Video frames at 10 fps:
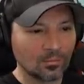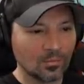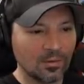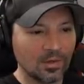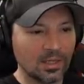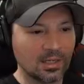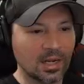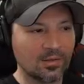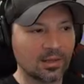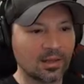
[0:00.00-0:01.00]
If he didn't
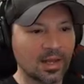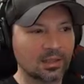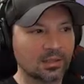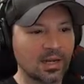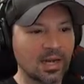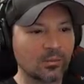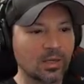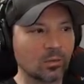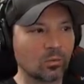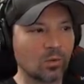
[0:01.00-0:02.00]
have that last stand, we'd
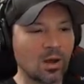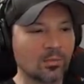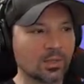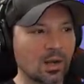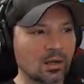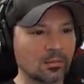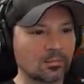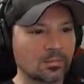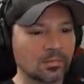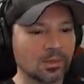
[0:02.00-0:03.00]
have whomped on him.
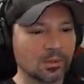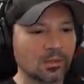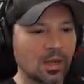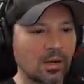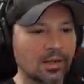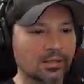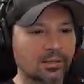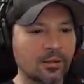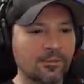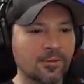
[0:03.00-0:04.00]
All right,
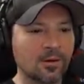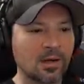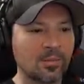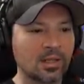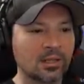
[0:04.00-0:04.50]
so far, I mean,